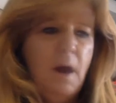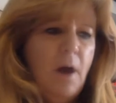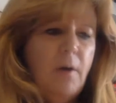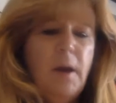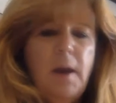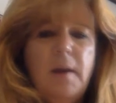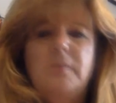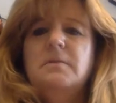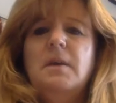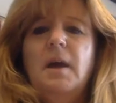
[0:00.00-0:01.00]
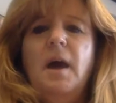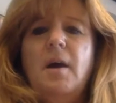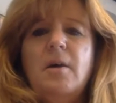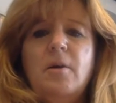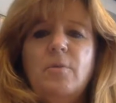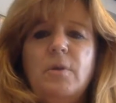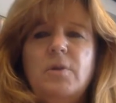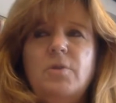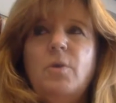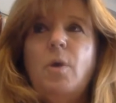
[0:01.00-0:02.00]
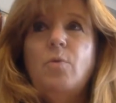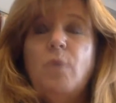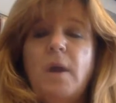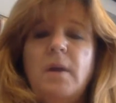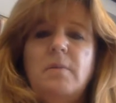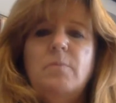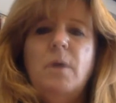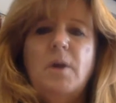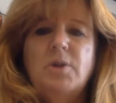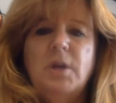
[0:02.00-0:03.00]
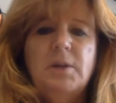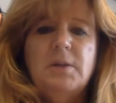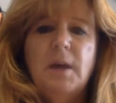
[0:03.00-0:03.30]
Okay guys, we're going to do a writing project,